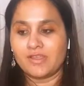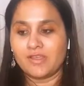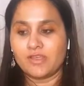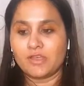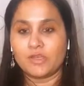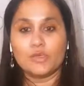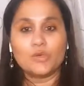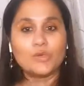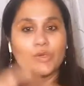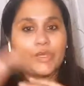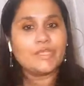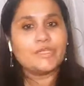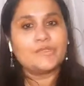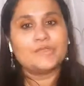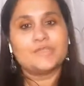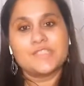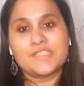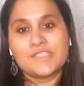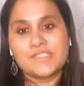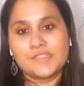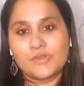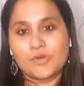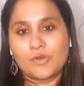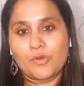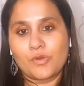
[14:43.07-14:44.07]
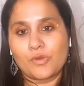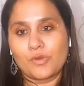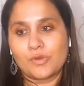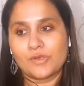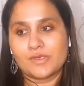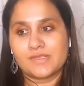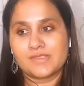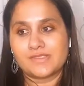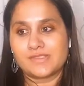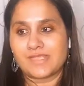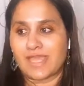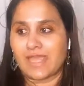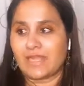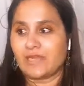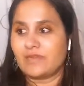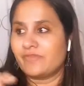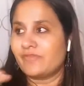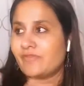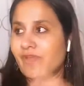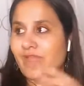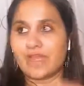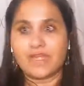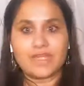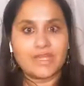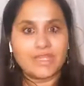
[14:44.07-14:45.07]
going to the stores and
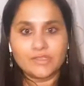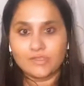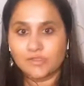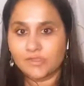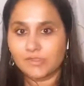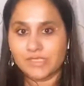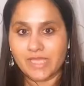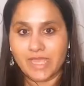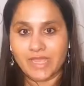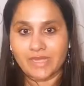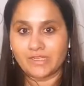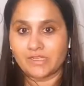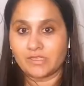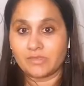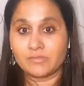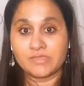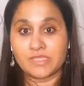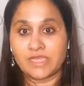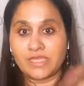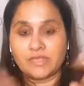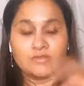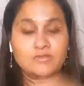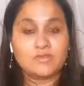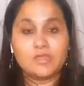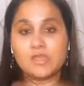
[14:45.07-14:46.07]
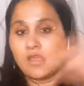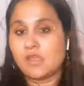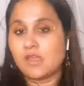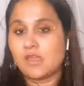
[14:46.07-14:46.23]
finding those items and